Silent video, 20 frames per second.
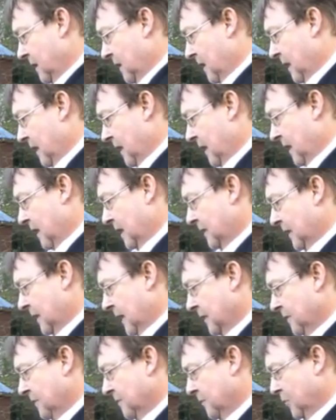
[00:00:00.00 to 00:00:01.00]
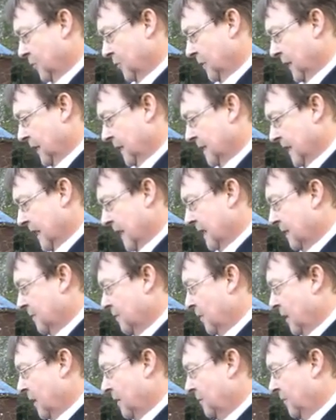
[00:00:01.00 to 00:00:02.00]
to get some more detail on
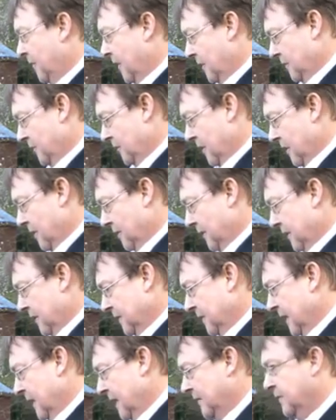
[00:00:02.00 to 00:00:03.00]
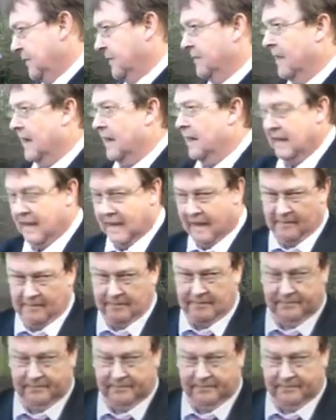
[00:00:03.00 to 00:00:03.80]
what I'm photographing. So let's do that now.